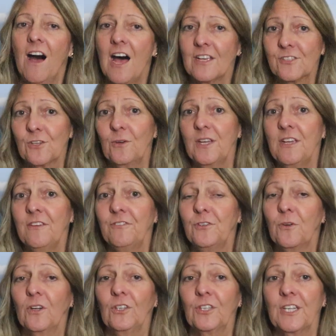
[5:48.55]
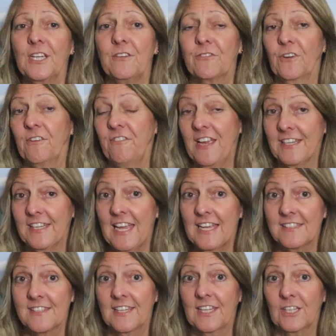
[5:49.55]
Also, if you are looking for a
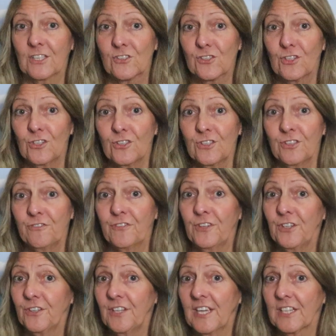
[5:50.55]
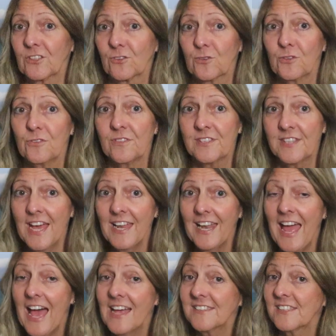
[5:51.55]
fantastic excursion for your next cruise that
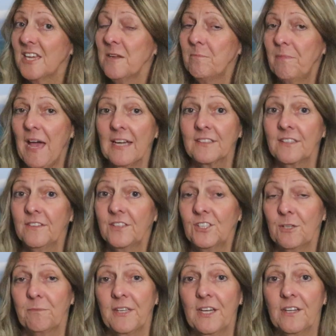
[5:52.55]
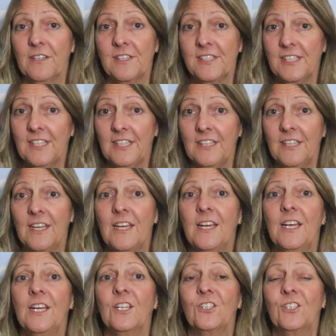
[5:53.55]
has a back to the ship guarantee,
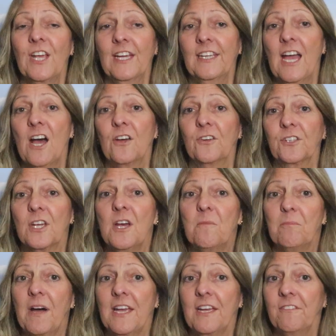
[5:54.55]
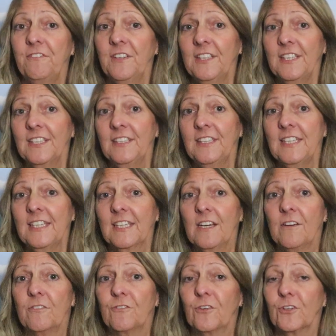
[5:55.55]
check out my affiliate link
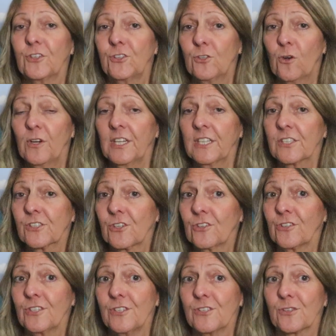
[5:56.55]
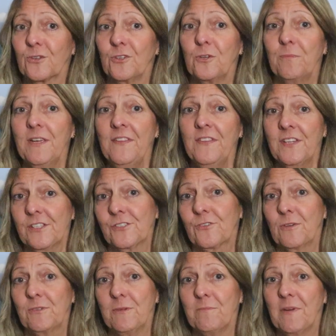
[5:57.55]
for Shore Excursions group in the
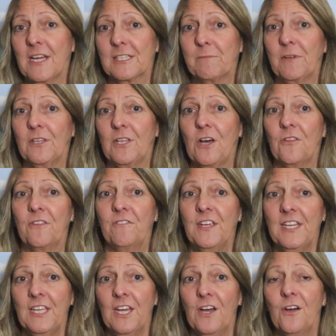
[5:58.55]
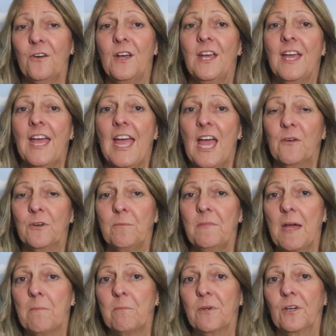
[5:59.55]
description box below the video. And
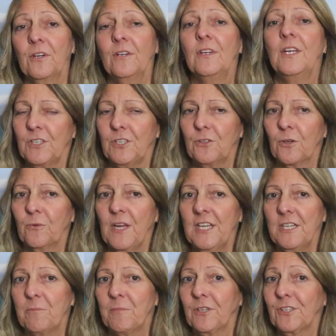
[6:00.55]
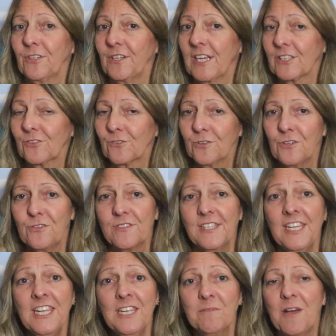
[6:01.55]
remember, when you are ready to book your next cruise,
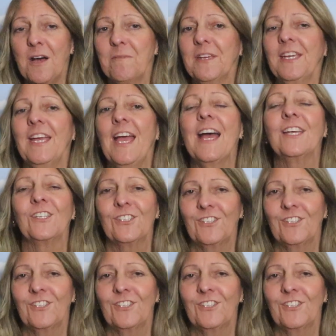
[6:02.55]
email me at